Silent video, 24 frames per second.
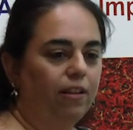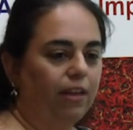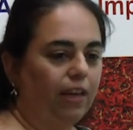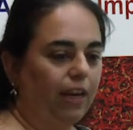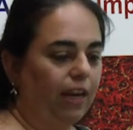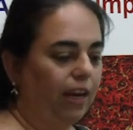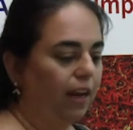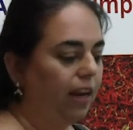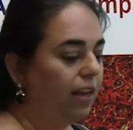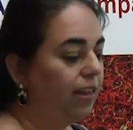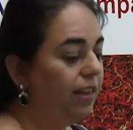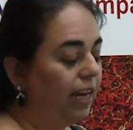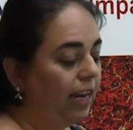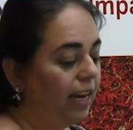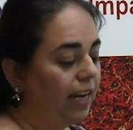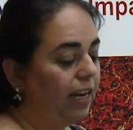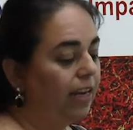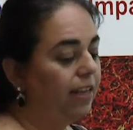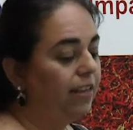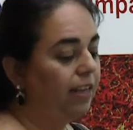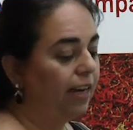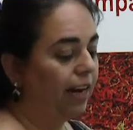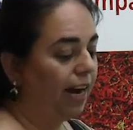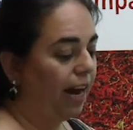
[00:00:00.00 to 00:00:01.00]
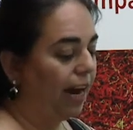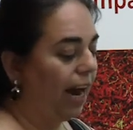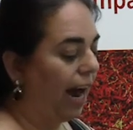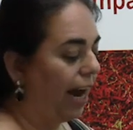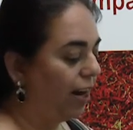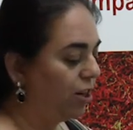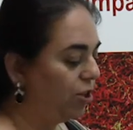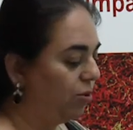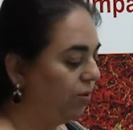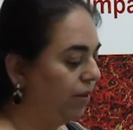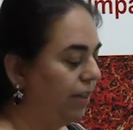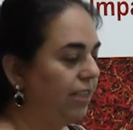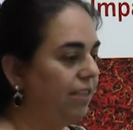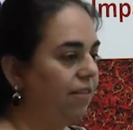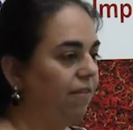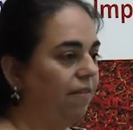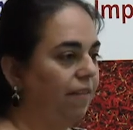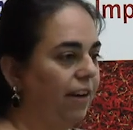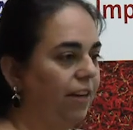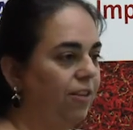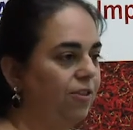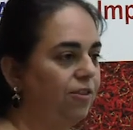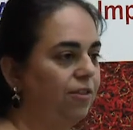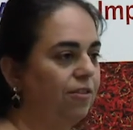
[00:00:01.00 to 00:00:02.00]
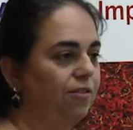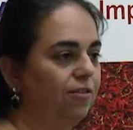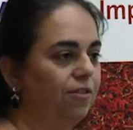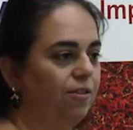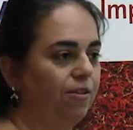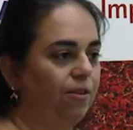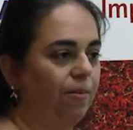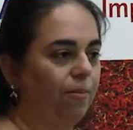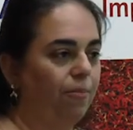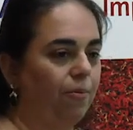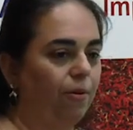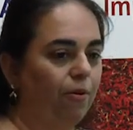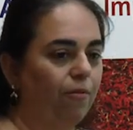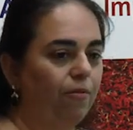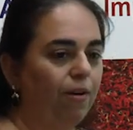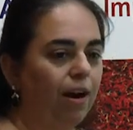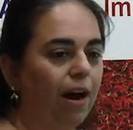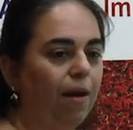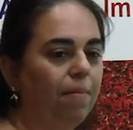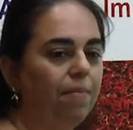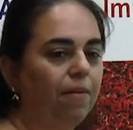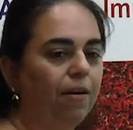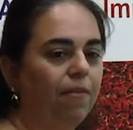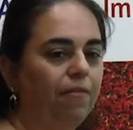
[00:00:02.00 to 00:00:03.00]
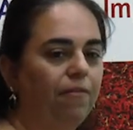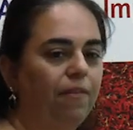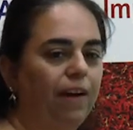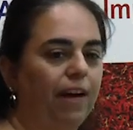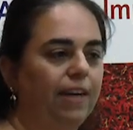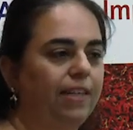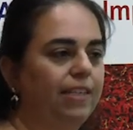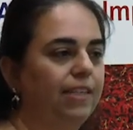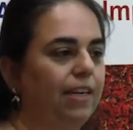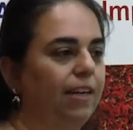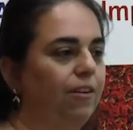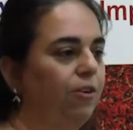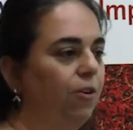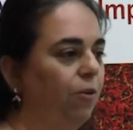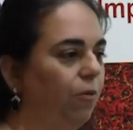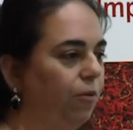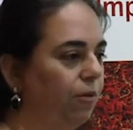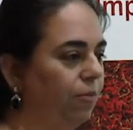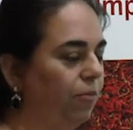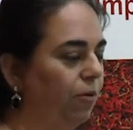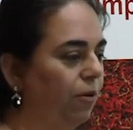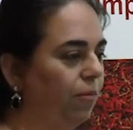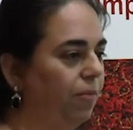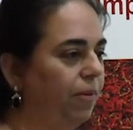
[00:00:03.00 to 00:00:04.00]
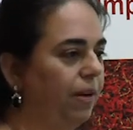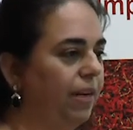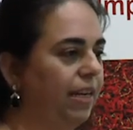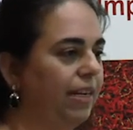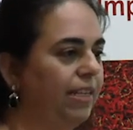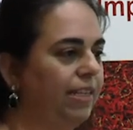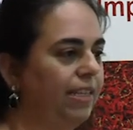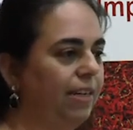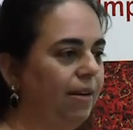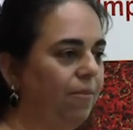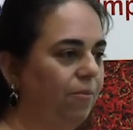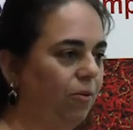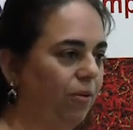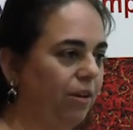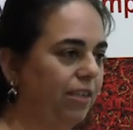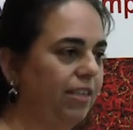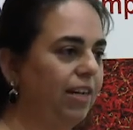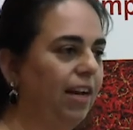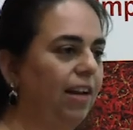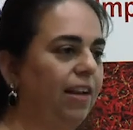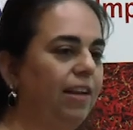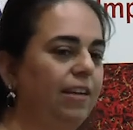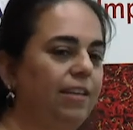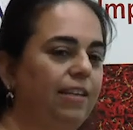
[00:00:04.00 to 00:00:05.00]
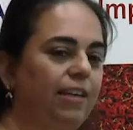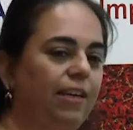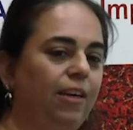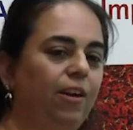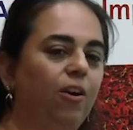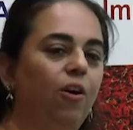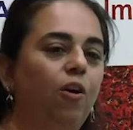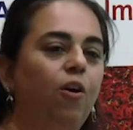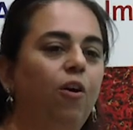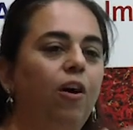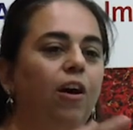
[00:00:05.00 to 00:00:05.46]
the actual interventions in the program affected goat morbidity and mortality,